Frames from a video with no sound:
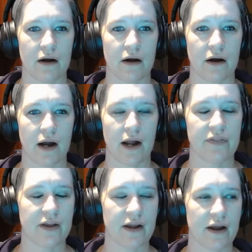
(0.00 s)
I
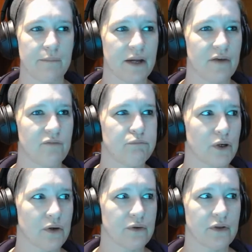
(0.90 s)
think I might have
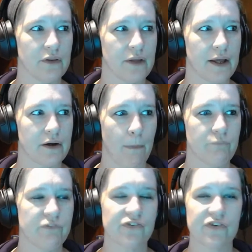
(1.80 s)
burned the letter
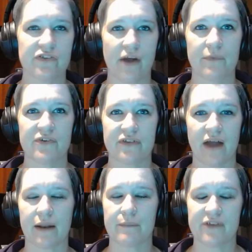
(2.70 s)
just because I was that
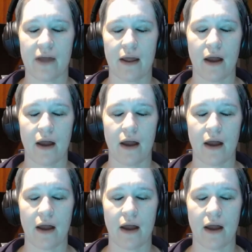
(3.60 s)
upset.